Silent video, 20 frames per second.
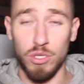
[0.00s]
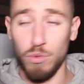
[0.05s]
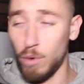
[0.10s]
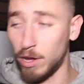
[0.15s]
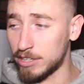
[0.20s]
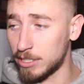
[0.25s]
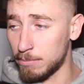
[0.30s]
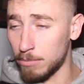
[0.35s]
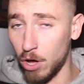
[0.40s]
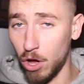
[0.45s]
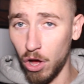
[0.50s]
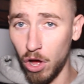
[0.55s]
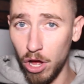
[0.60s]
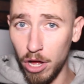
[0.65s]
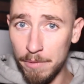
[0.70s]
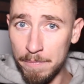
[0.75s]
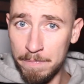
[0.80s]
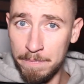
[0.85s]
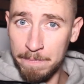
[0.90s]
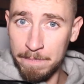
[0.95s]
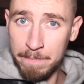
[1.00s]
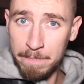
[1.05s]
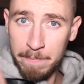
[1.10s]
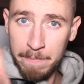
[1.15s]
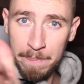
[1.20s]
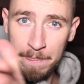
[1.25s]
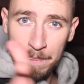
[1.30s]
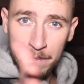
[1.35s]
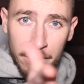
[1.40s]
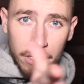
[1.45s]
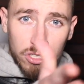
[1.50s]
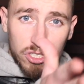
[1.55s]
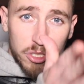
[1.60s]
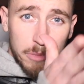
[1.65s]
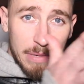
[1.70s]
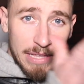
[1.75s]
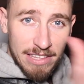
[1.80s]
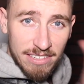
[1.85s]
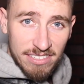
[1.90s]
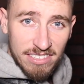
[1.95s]
You want them all
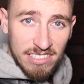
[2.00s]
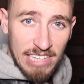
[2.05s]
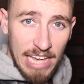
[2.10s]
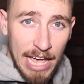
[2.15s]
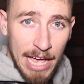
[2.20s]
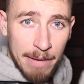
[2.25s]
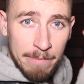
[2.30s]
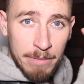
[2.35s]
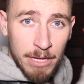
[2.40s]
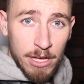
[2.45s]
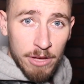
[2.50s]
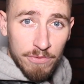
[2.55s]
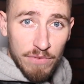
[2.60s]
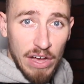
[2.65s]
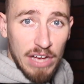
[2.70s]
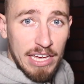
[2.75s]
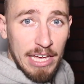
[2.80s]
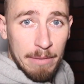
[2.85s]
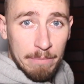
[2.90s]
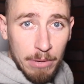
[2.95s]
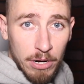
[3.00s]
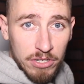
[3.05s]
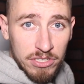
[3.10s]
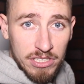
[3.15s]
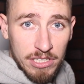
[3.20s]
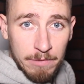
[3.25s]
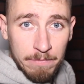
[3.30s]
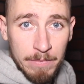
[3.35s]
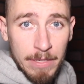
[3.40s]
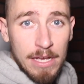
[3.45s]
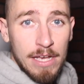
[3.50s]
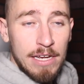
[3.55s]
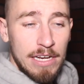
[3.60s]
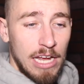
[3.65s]
to be the same fucking person.